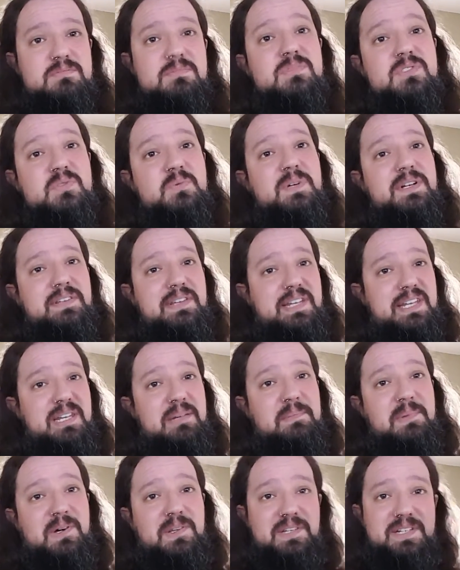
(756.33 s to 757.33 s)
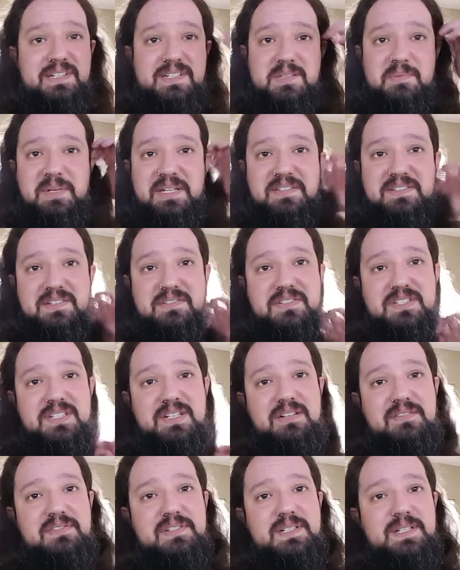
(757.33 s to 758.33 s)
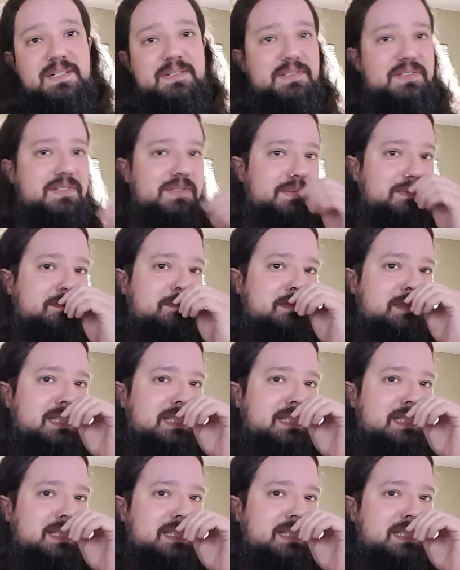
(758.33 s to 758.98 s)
It's where they keep all the expensive stuff, so